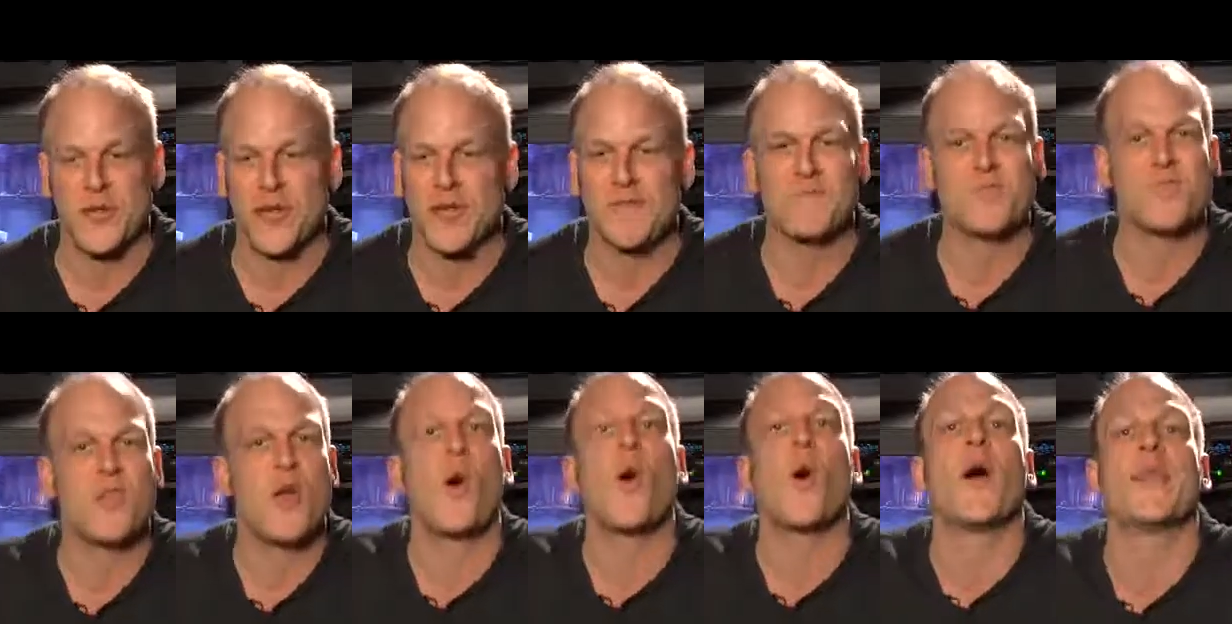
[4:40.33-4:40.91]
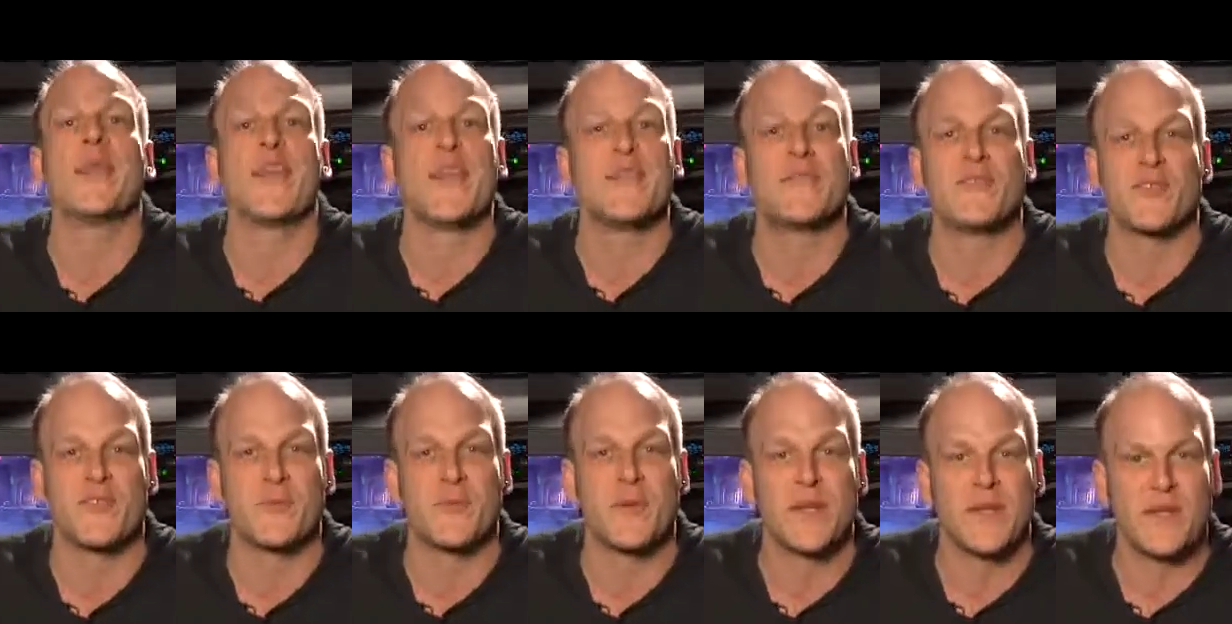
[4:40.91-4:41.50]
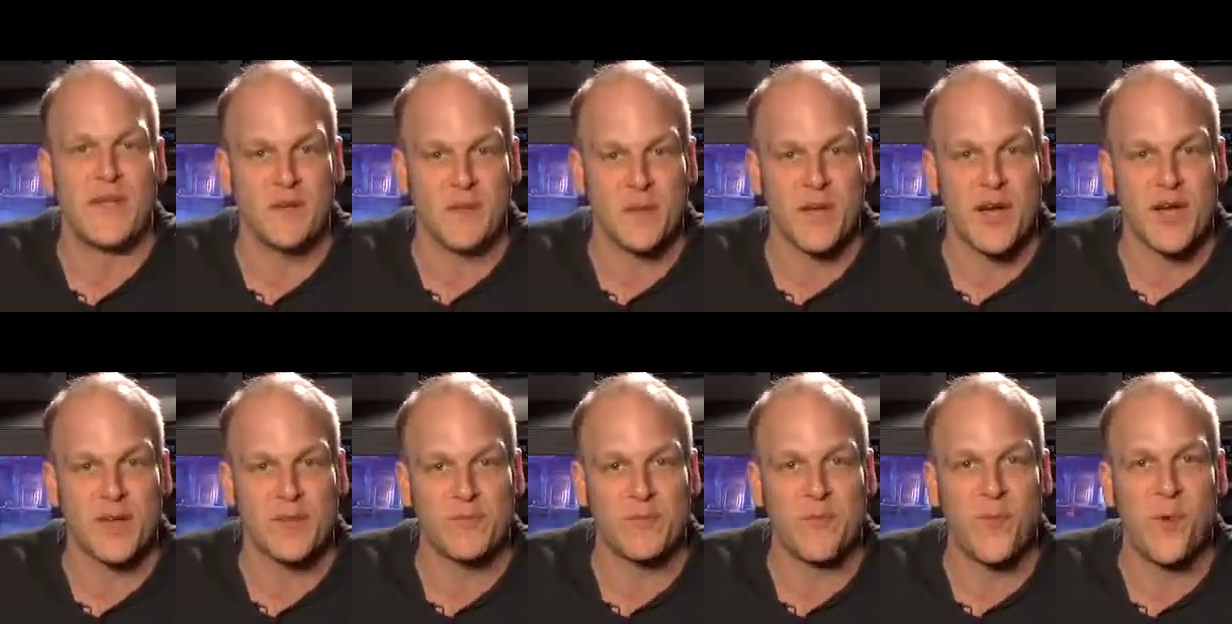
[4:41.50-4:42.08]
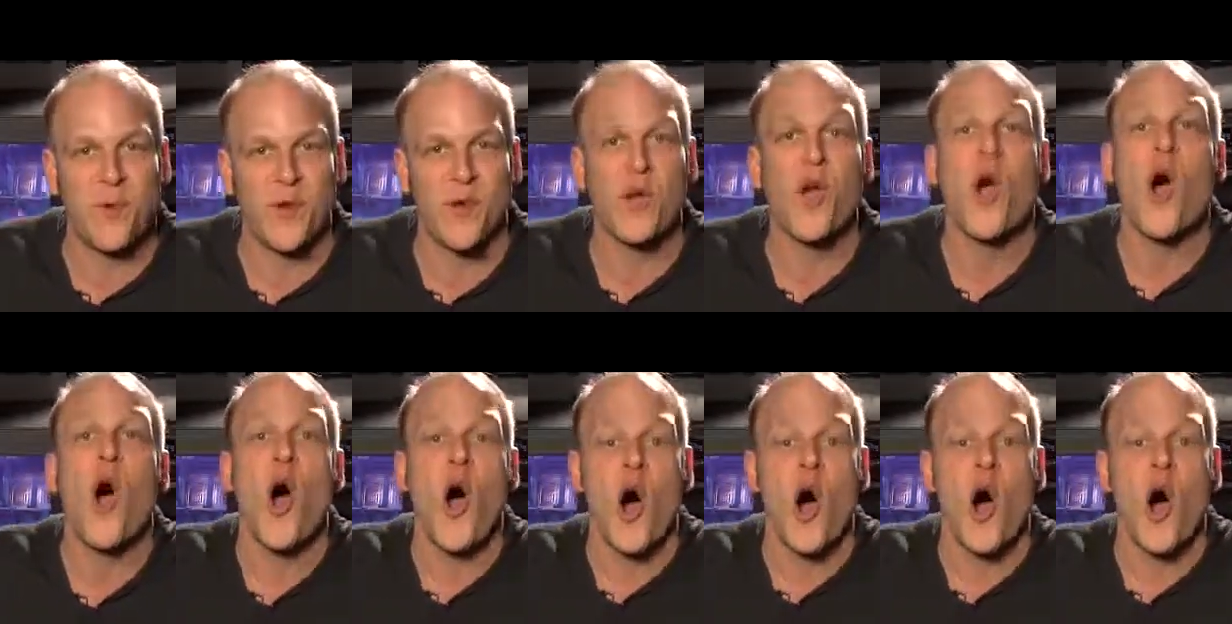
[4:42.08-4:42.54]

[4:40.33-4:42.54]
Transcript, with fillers: I have no idea if it's going to be another God of War.